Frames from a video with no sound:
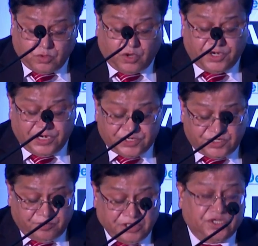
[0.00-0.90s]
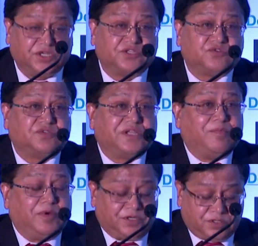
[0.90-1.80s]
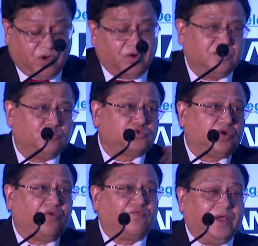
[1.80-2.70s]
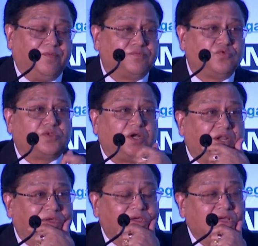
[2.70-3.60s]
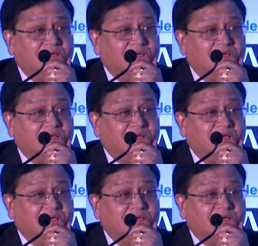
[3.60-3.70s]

or energy meters, or tablets, all those 25 to 30